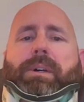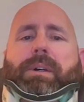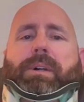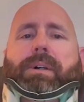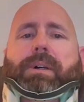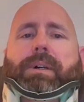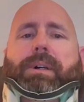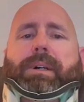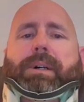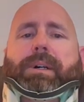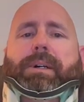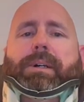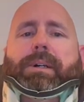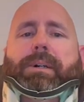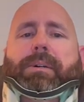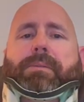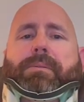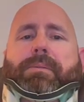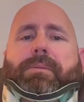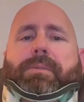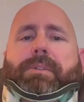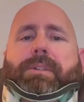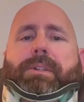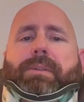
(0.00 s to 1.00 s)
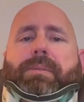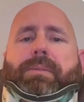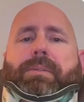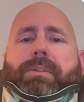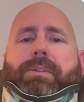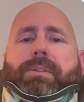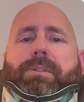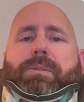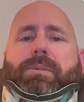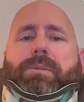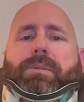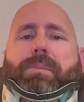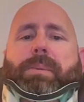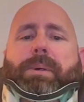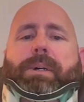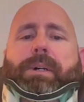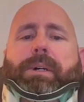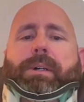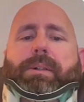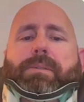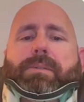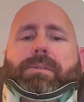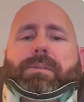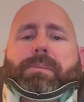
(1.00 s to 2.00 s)
of different
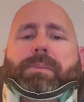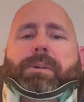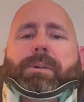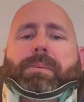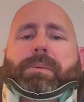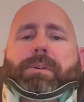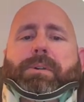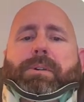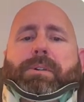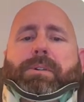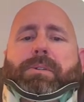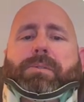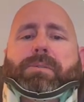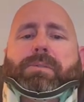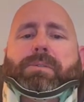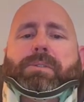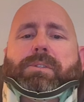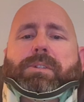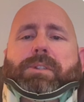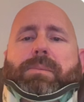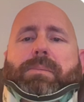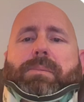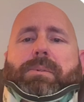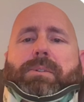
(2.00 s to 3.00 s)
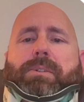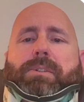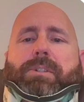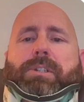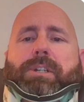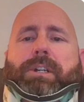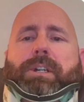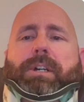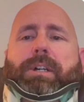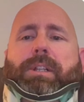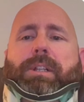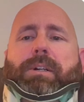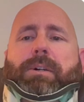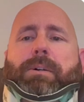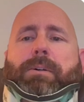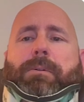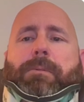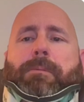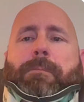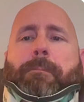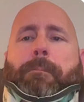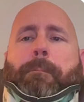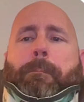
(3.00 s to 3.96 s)
toolpaths. So maybe I'll use steep and shallow.